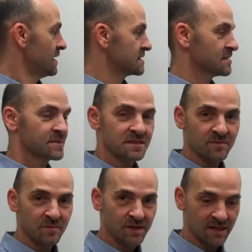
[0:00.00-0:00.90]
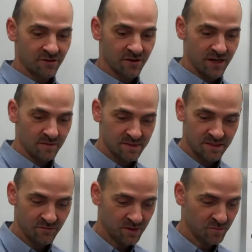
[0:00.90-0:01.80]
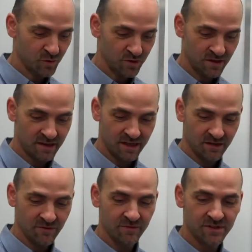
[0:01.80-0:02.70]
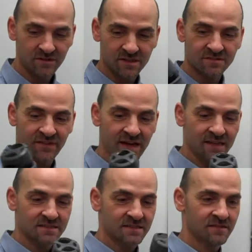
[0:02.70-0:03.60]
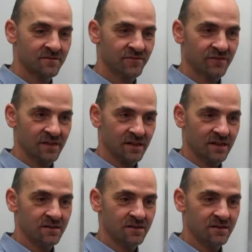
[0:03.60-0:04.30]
Sometimes people get cramps, and one important thing, when we do this fast, a